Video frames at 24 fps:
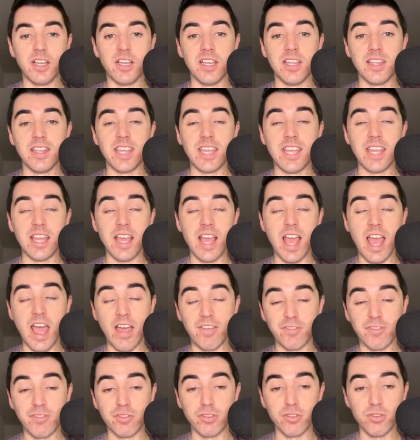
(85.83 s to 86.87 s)
in the
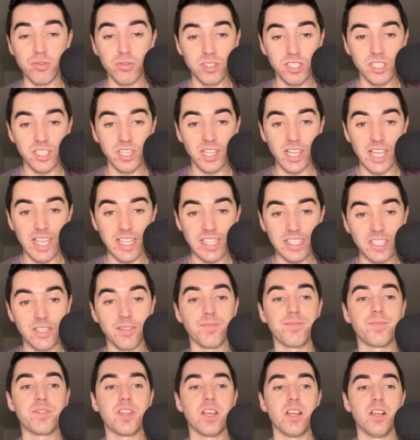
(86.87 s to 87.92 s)
afternoon slate,
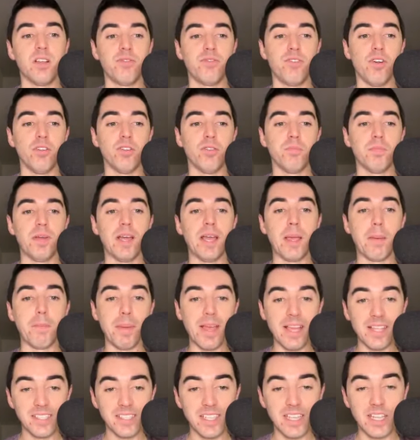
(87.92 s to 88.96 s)
followed by
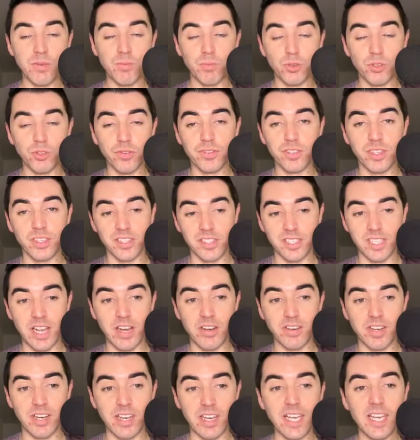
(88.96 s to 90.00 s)
Man City Wolves on
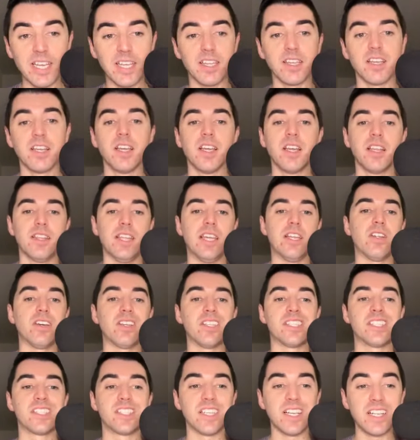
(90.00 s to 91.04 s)
Saturday night. Then
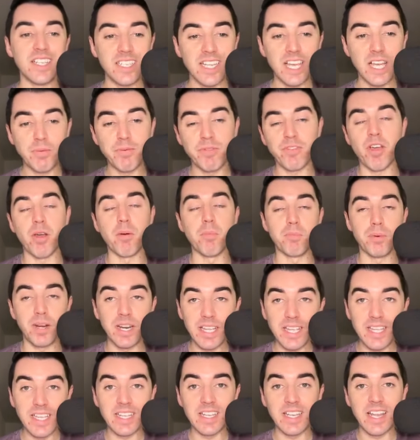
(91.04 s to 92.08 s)
on Sunday, we've got
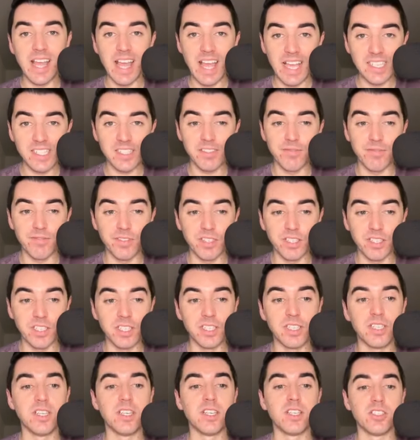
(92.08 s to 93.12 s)
Brighton, Aston
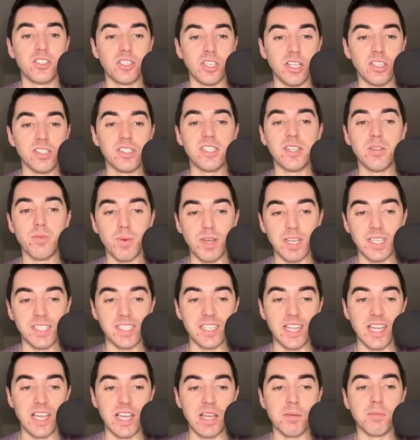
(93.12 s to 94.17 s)
Villa, Chelsea, West
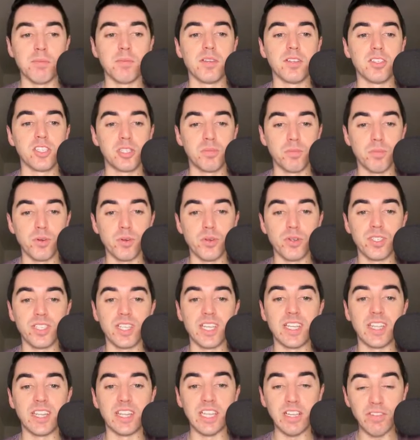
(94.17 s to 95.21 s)
Ham, Spurs,
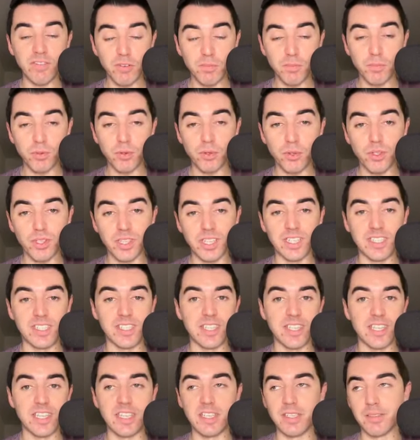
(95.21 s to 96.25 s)
and Liverpool as
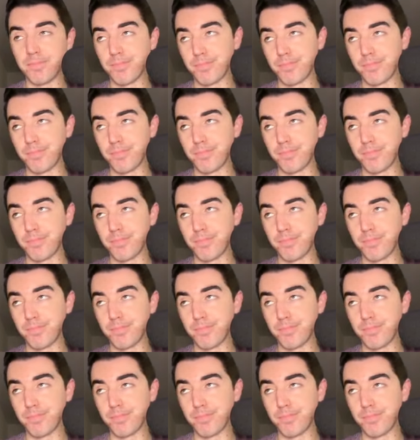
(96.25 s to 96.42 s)
the